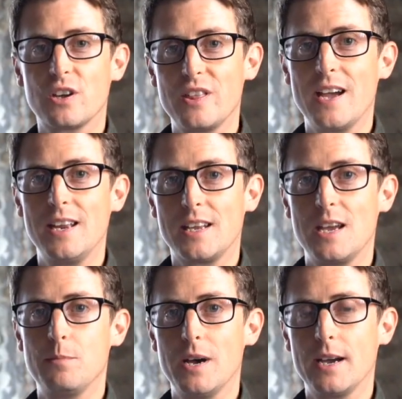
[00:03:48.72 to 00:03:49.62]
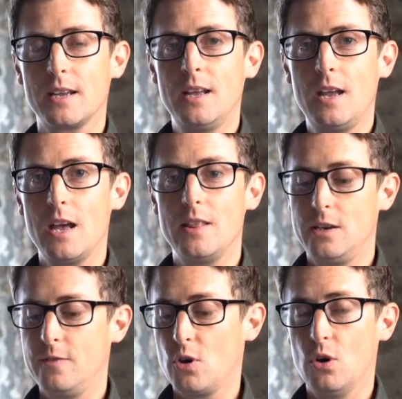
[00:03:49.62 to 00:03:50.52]
that in a kit bag and then
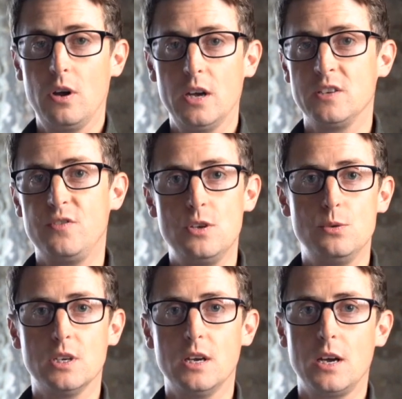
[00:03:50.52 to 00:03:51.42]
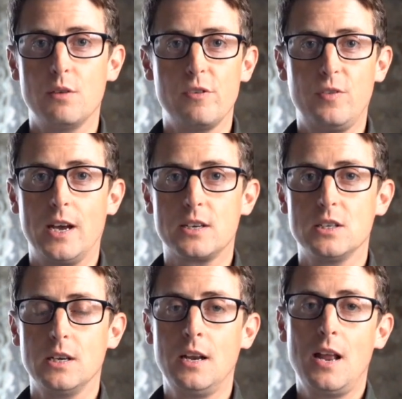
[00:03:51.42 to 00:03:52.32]
you've got a diffuser, a
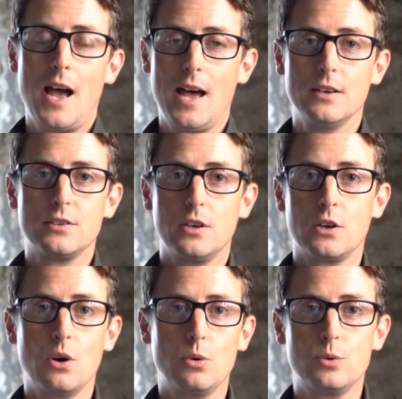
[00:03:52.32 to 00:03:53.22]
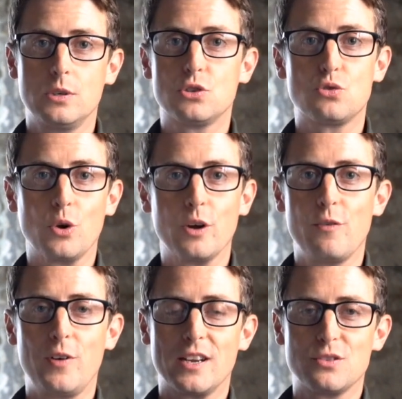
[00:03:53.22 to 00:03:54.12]
reflector and a gold stronger
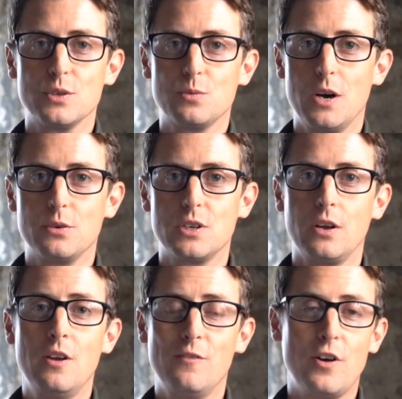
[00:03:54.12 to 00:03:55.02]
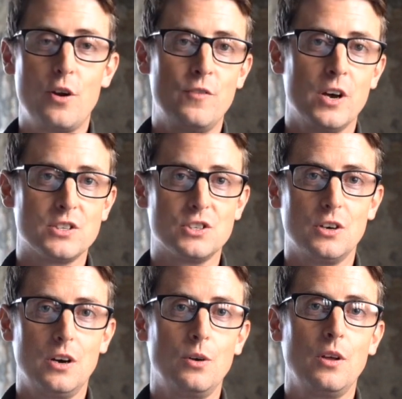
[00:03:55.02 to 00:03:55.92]
reflector as well. So very
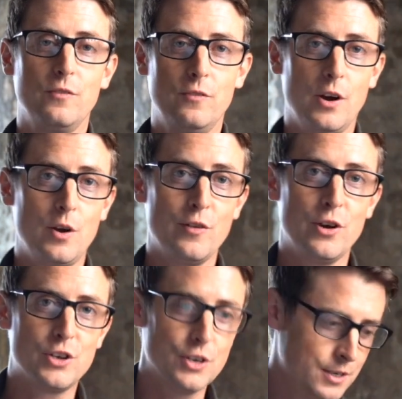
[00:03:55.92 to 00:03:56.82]
versatile, very, very good.